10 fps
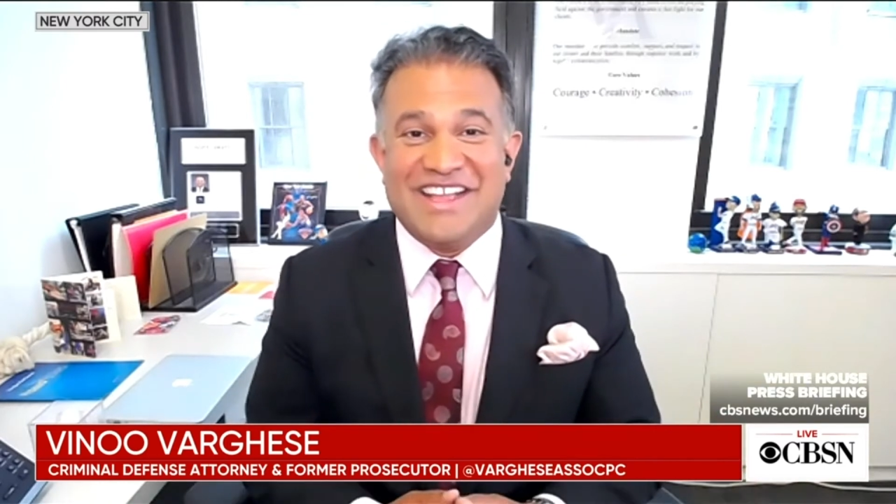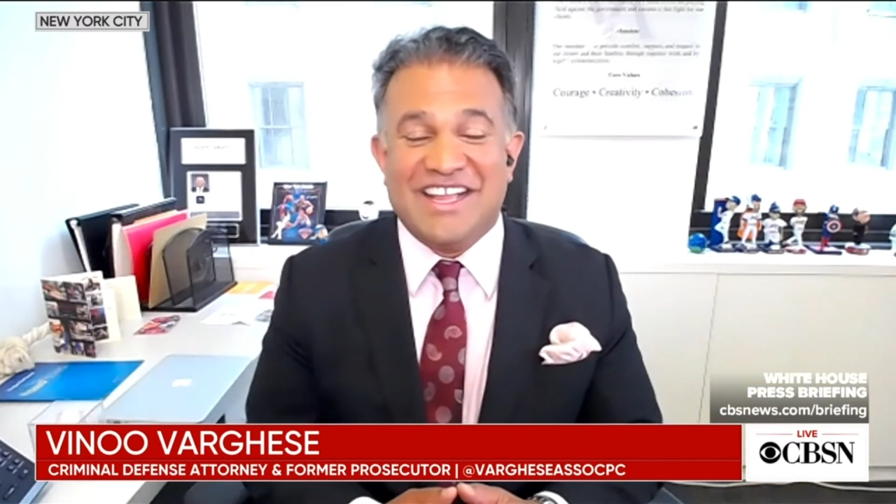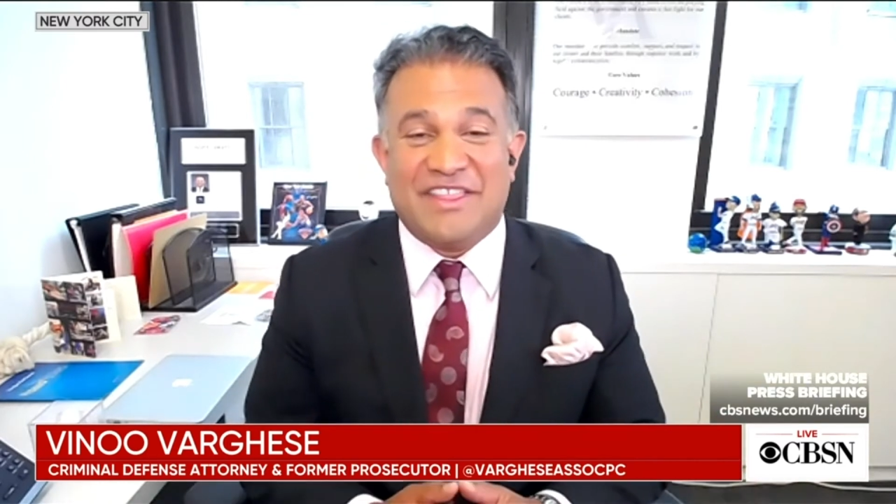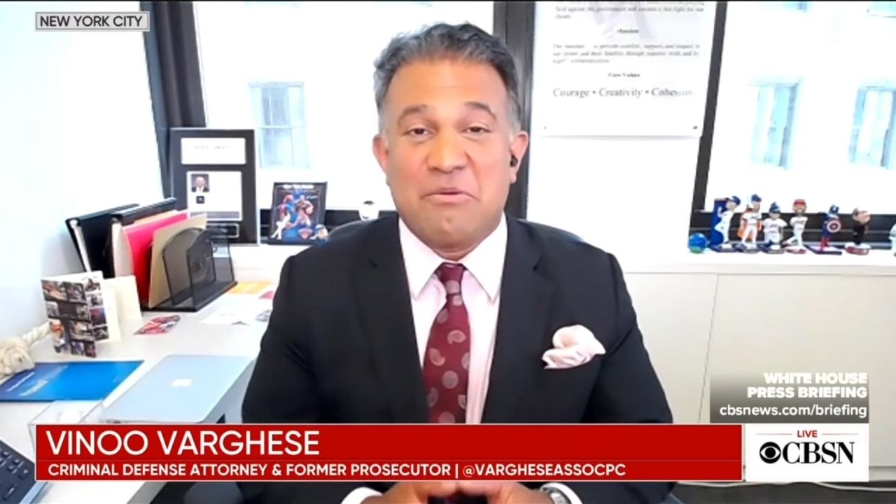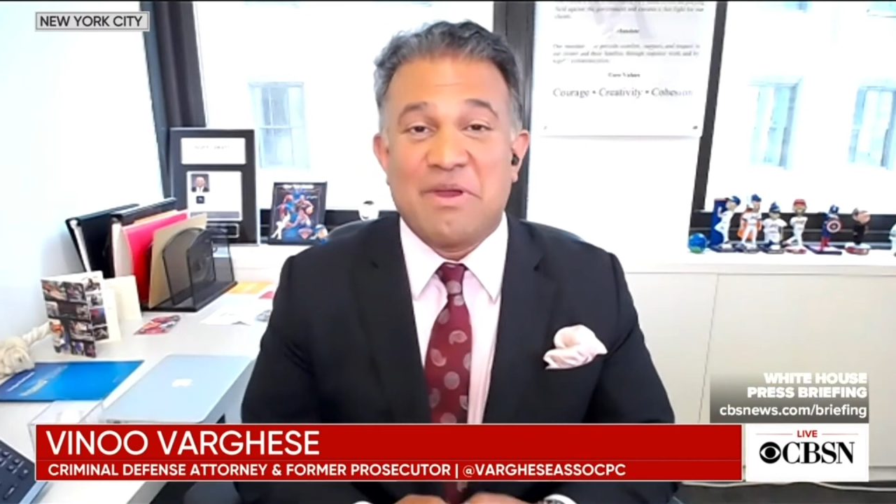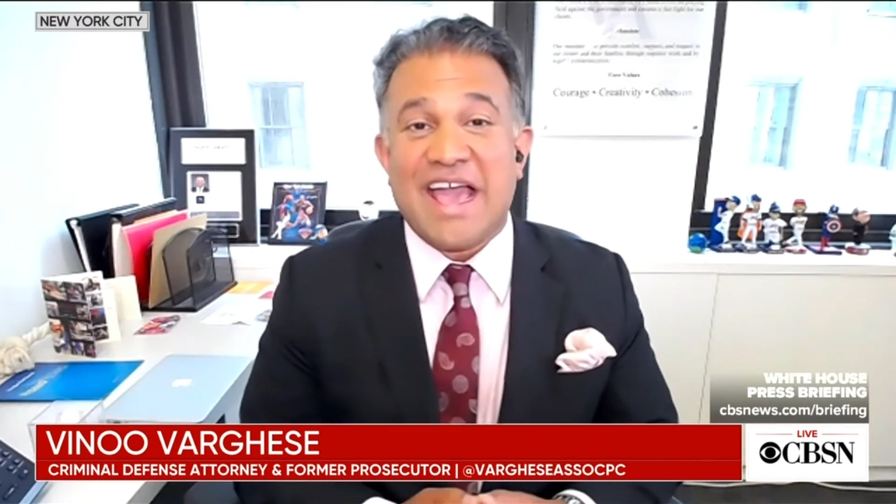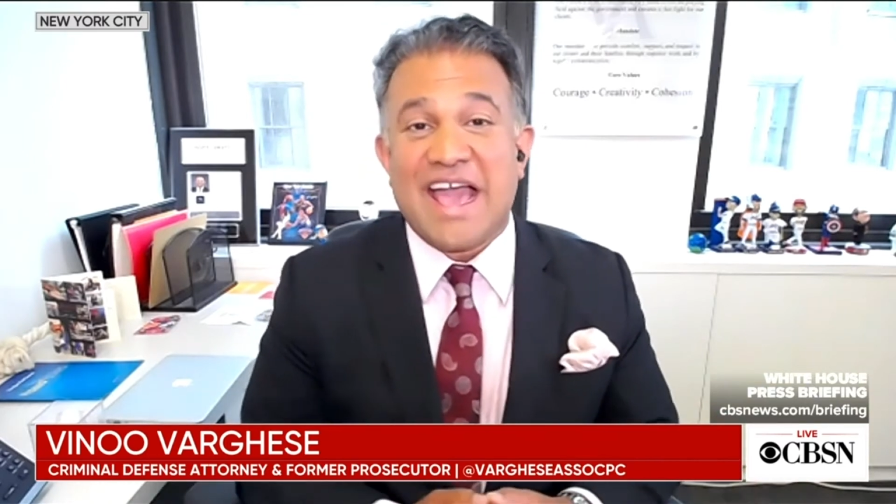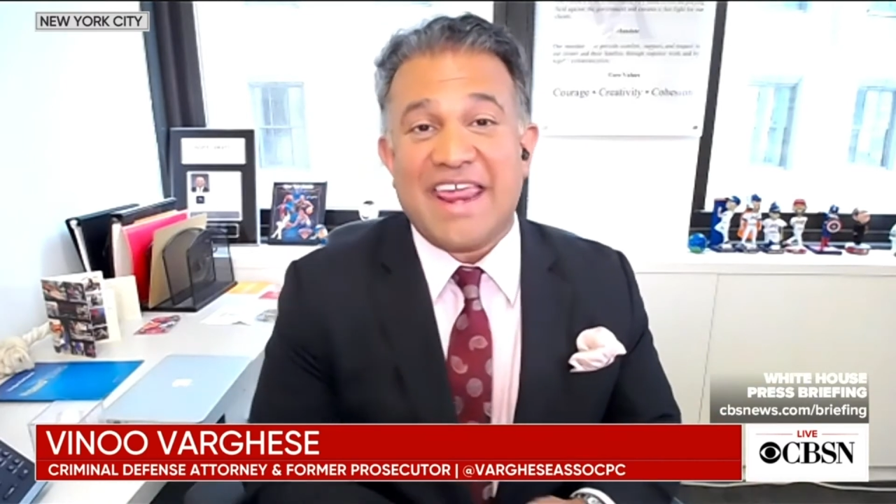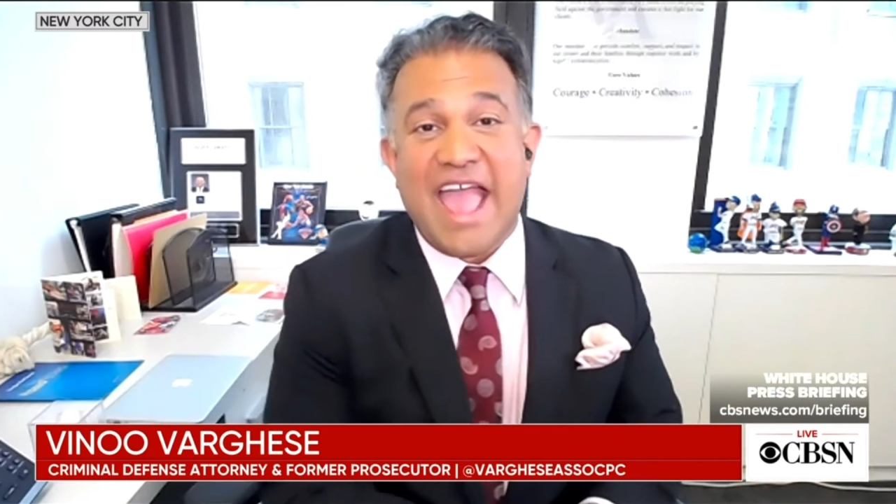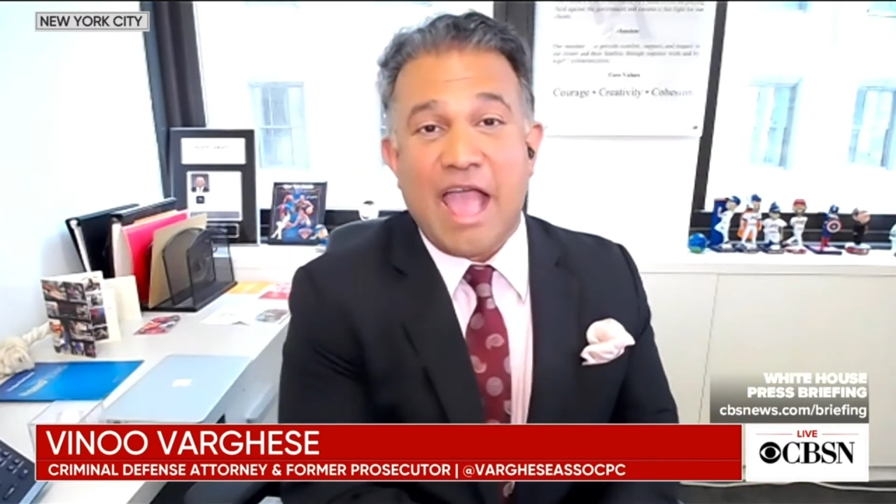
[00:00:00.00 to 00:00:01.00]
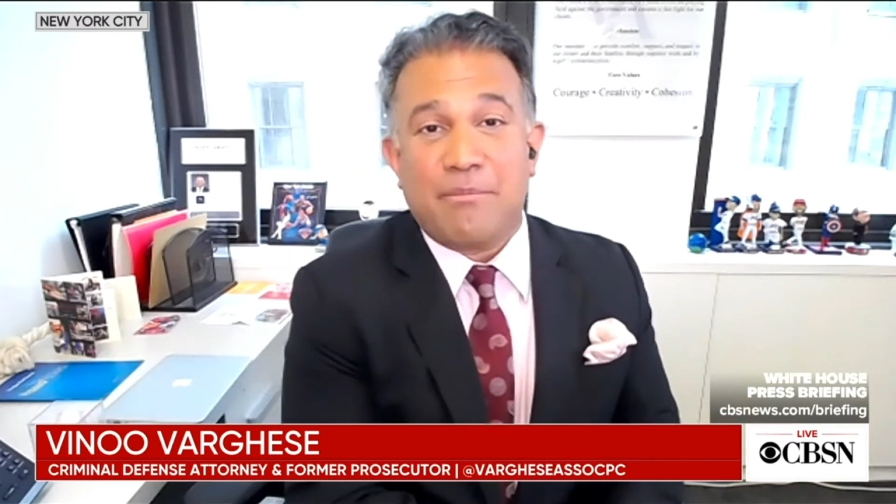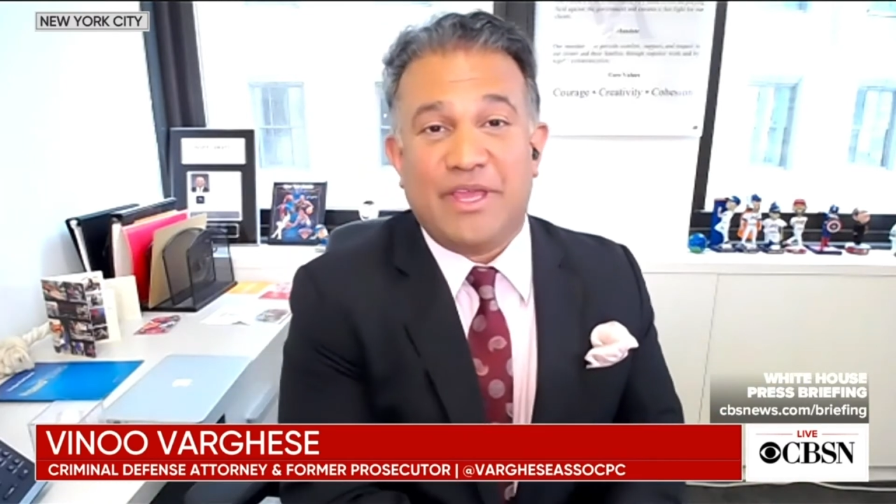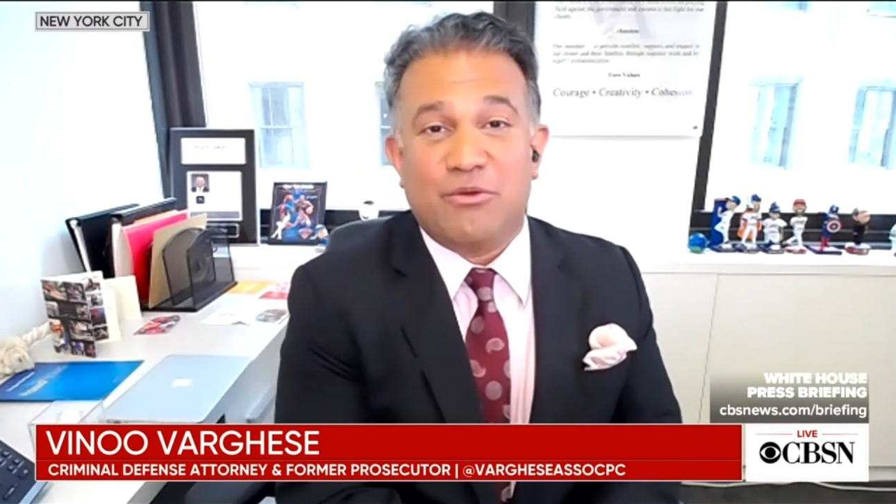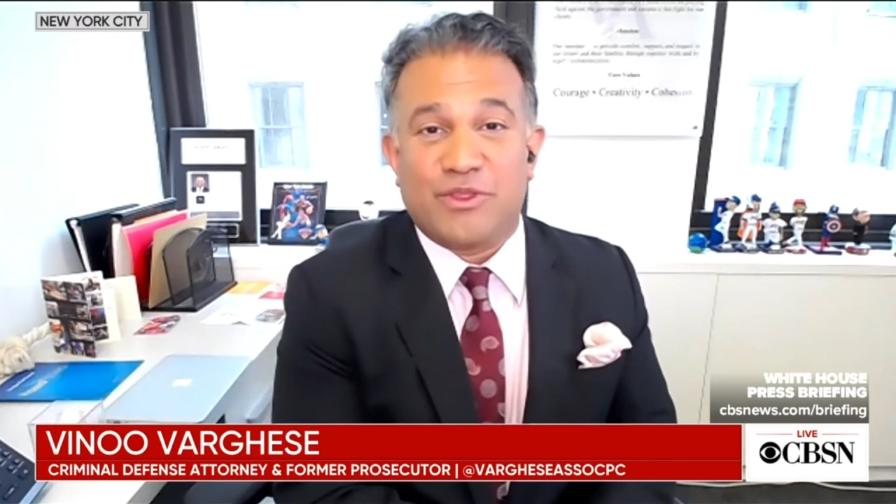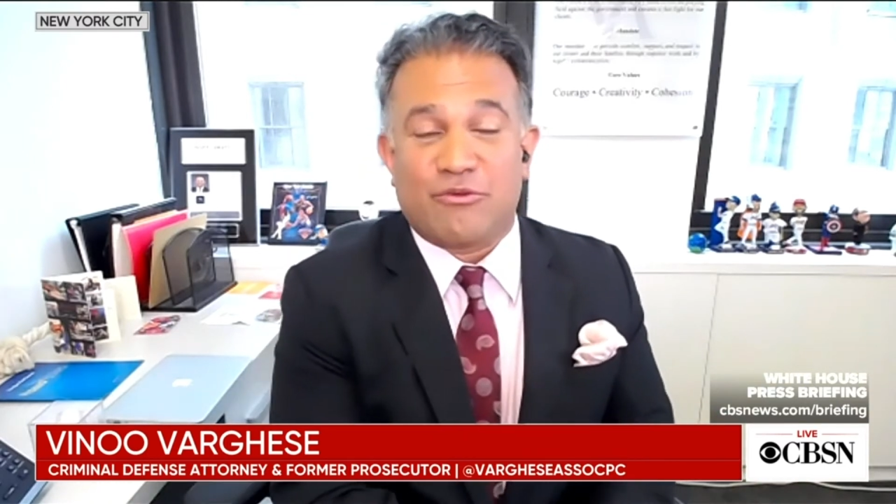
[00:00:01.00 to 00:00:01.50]
They were not happy
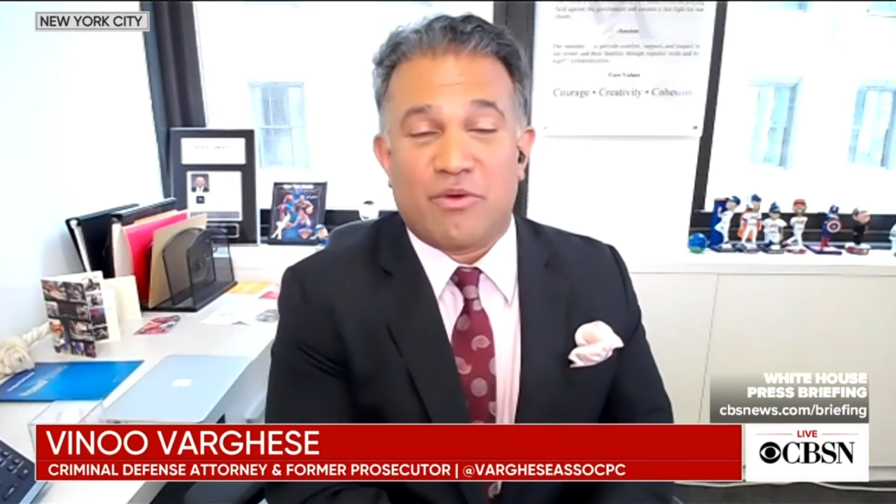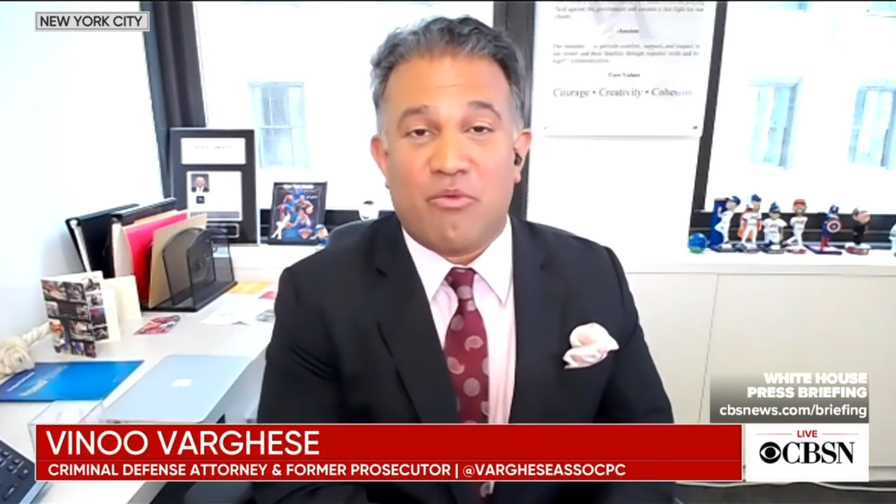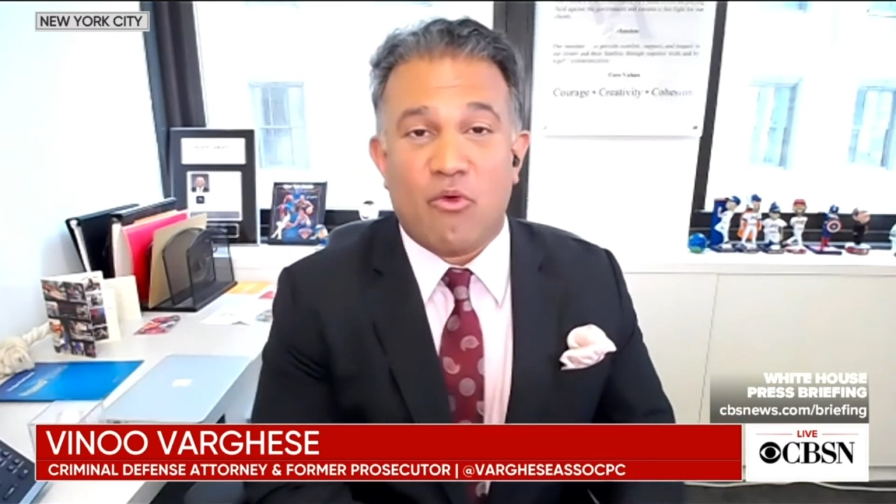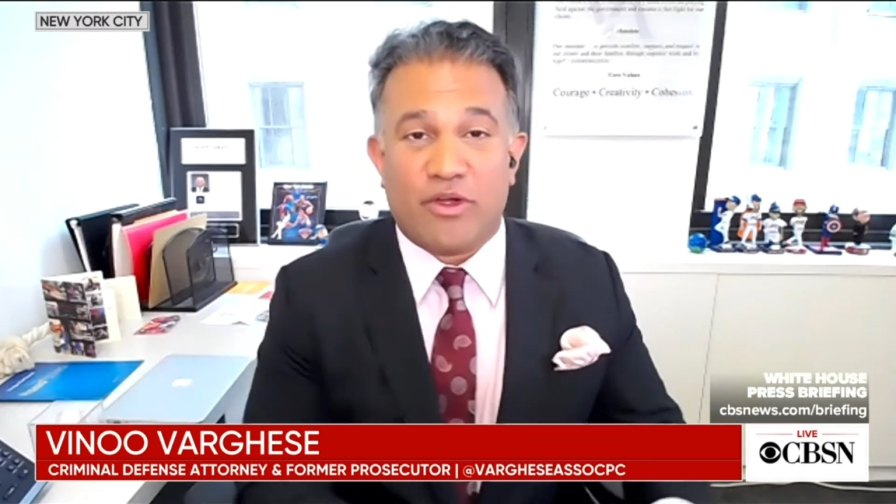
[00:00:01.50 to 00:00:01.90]
with the report